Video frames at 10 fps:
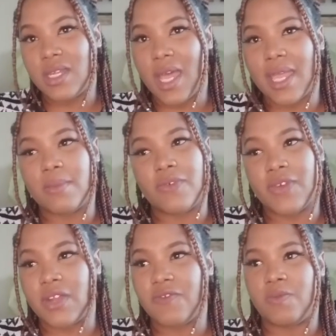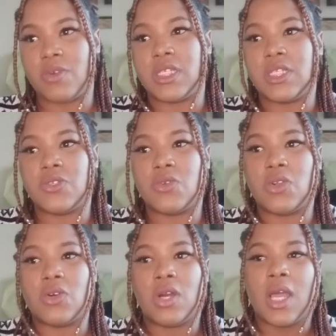I am a fan of
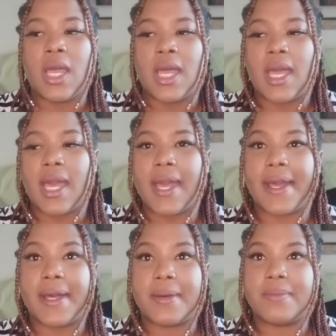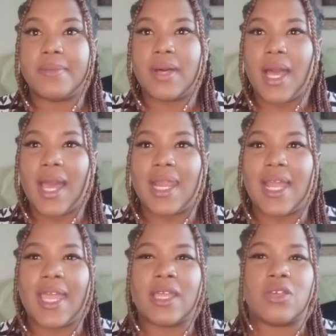Boity'Tulo. I
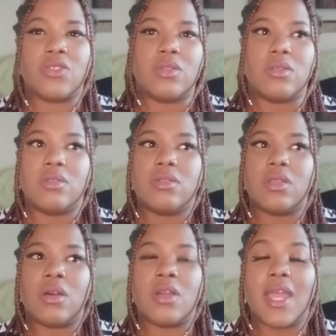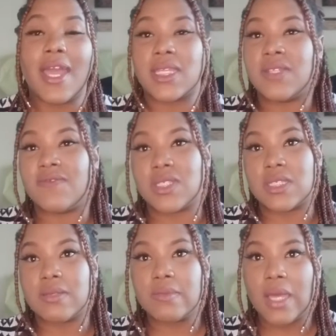like her
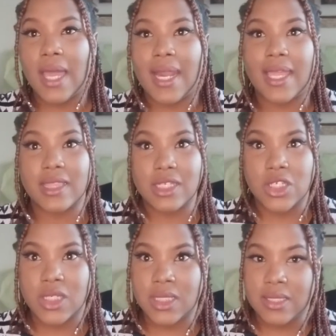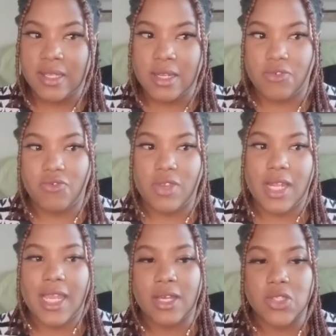activism. I like that she's a really
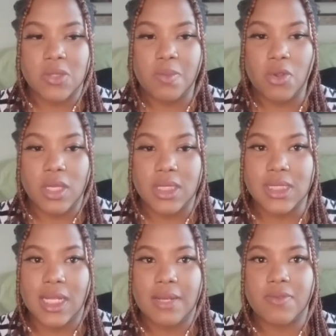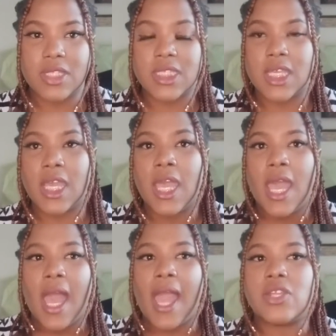outspoken celebrity.
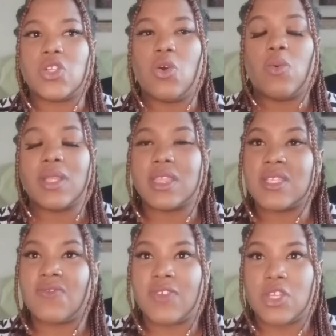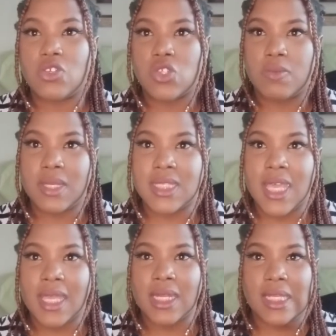I don't want this video to be
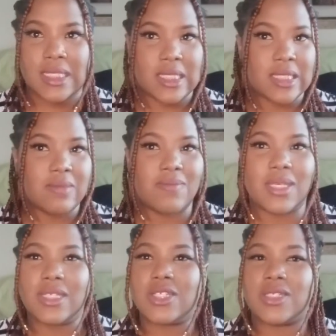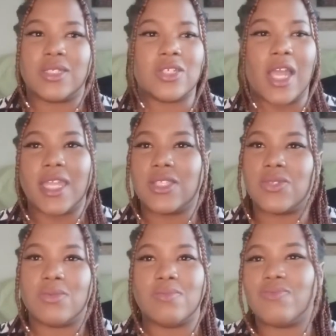taken as just me just trying
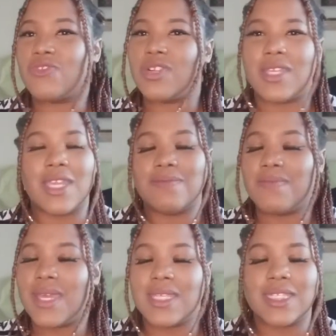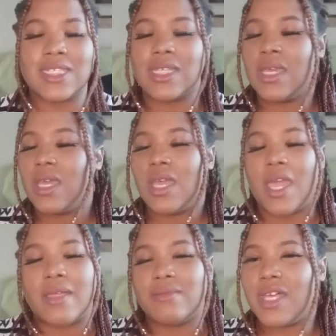to create mess.
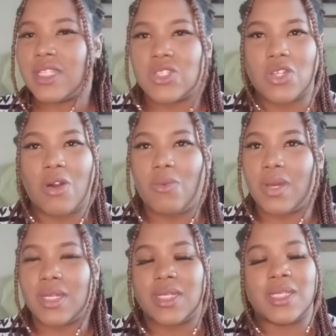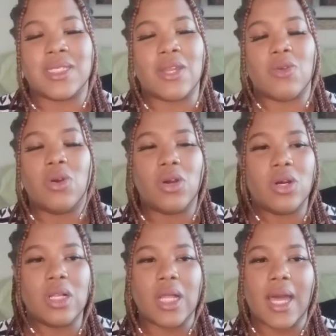That's not what it is at
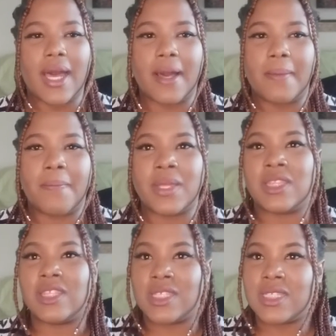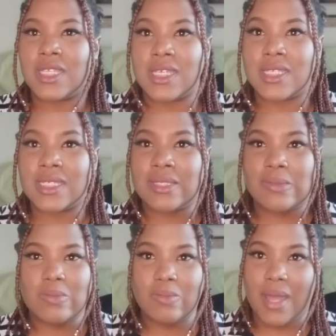all. But this is
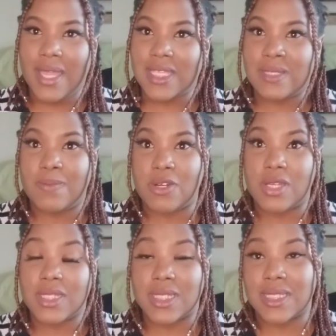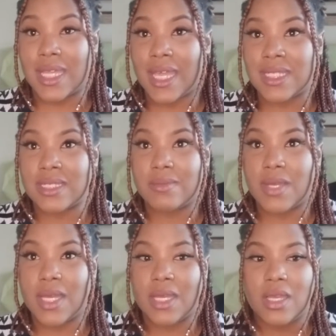my experience as a
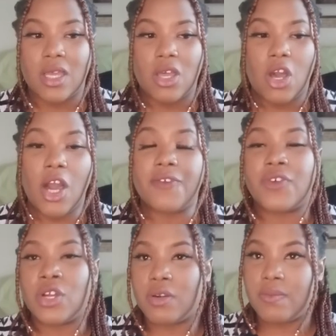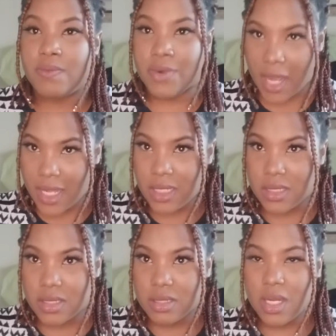customer of her
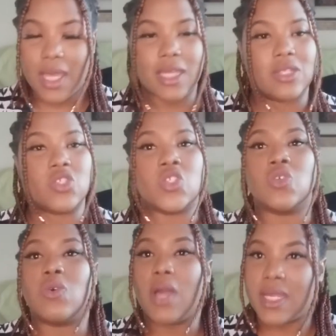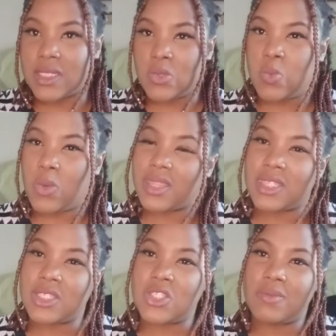brand, and so I just want
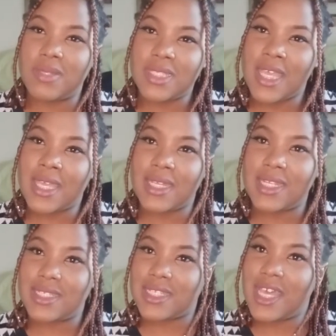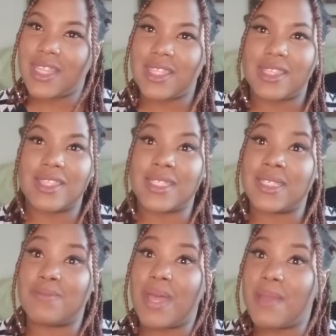this to be taken as that this is
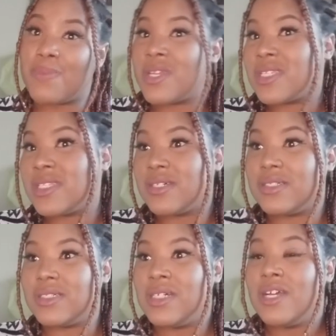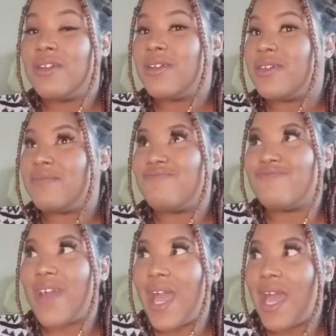my personal
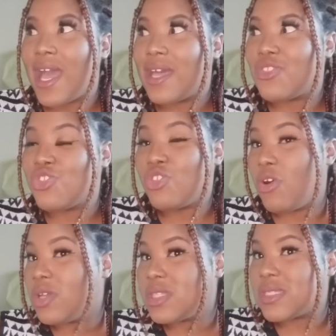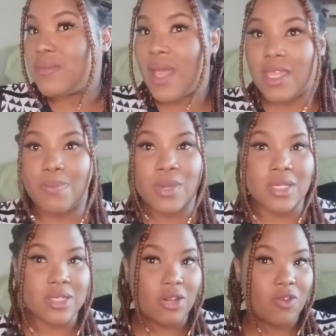thoughts, my
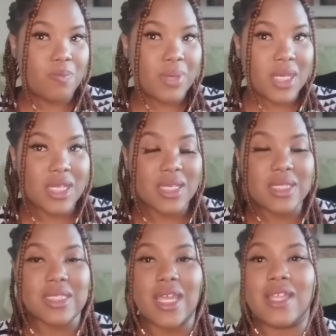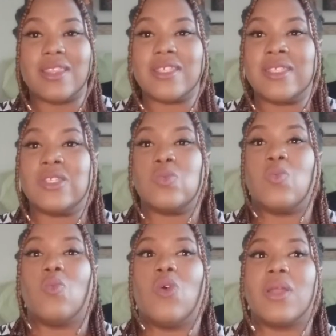personal opinions, and this is
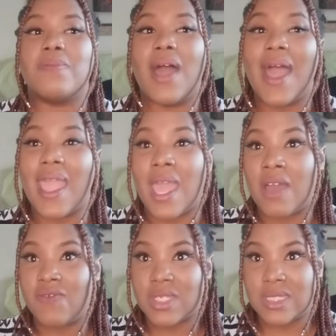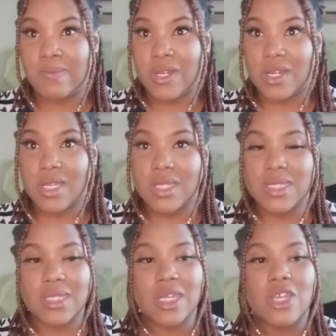what I have
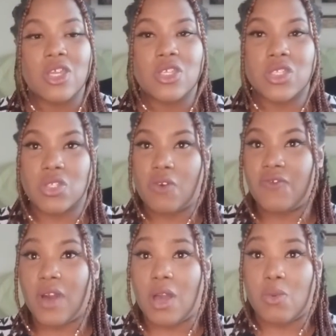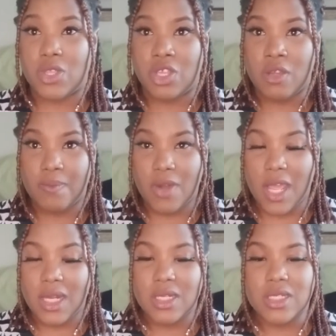experienced so far with her brand.